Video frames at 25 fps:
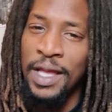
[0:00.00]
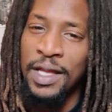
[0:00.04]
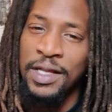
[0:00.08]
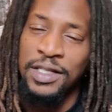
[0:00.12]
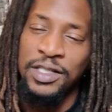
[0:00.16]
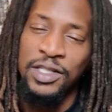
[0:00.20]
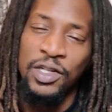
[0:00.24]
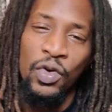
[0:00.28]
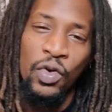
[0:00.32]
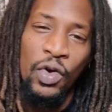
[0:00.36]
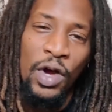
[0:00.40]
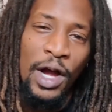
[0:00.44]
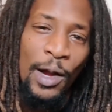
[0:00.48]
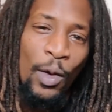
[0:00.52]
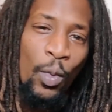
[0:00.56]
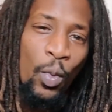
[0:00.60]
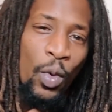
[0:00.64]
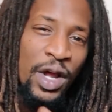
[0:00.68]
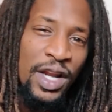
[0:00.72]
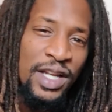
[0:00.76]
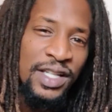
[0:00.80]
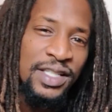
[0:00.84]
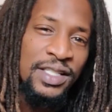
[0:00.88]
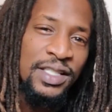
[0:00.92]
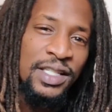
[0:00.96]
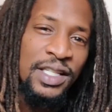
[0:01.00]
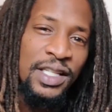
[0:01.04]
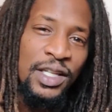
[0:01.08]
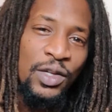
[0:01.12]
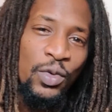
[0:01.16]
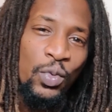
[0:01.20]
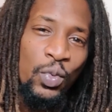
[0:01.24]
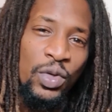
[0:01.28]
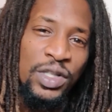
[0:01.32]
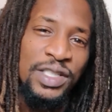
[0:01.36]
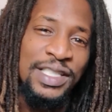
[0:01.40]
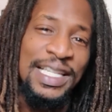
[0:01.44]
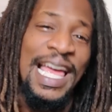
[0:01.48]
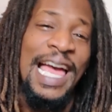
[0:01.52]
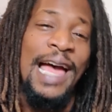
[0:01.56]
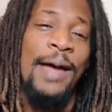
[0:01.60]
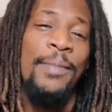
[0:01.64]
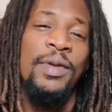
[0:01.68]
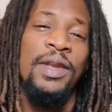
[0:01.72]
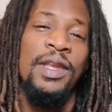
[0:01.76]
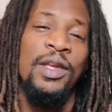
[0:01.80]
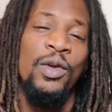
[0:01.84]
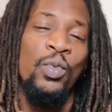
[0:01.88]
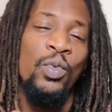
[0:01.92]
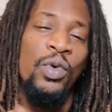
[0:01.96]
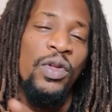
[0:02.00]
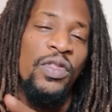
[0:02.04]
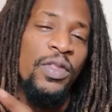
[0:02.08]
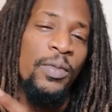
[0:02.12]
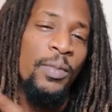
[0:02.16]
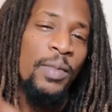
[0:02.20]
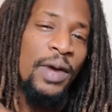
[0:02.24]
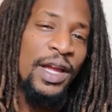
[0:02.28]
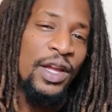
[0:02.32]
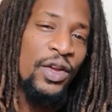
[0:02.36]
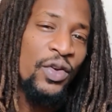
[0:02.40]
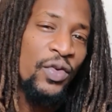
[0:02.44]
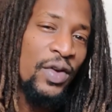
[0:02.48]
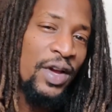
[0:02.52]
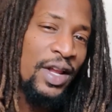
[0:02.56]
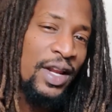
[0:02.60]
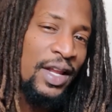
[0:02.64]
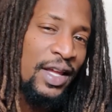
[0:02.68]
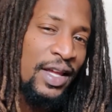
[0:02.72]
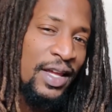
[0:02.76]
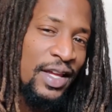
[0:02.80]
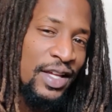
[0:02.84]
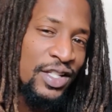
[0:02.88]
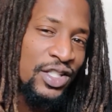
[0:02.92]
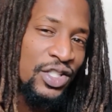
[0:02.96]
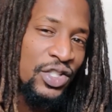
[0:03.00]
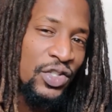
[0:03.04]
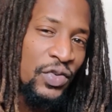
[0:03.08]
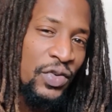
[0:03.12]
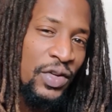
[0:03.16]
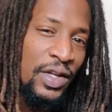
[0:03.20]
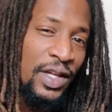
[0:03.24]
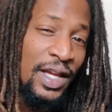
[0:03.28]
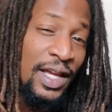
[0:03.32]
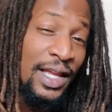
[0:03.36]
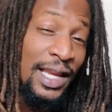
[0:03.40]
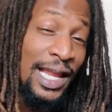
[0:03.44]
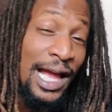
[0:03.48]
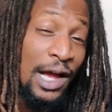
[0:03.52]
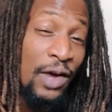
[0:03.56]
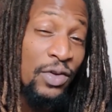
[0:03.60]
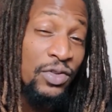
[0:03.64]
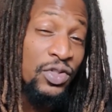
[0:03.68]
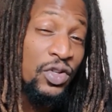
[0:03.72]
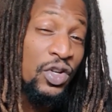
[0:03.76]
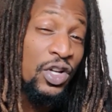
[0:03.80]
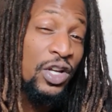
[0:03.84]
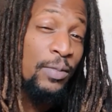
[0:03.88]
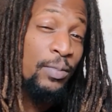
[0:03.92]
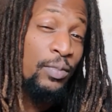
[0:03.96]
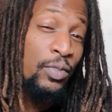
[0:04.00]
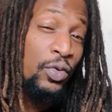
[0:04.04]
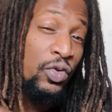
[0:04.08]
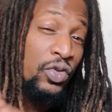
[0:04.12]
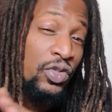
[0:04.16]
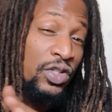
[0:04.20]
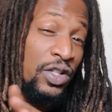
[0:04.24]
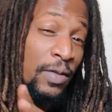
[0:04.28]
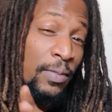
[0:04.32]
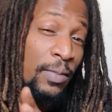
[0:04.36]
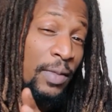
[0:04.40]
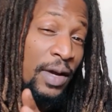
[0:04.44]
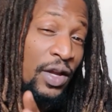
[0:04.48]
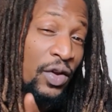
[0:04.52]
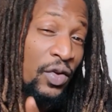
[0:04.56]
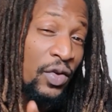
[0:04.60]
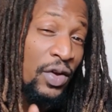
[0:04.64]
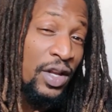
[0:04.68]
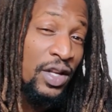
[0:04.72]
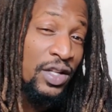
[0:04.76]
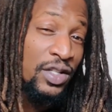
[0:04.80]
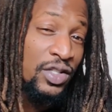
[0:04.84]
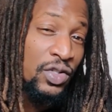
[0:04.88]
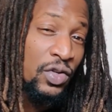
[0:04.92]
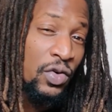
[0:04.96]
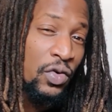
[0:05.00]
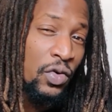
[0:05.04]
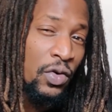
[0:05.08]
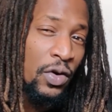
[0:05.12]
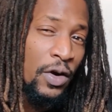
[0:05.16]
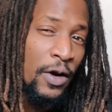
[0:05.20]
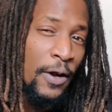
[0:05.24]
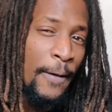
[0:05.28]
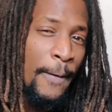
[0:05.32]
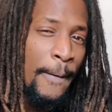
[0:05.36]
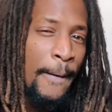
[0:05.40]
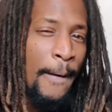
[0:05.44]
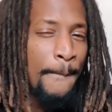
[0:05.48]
So I want to see what's happening with my credit history and how it's going to boost up my credit score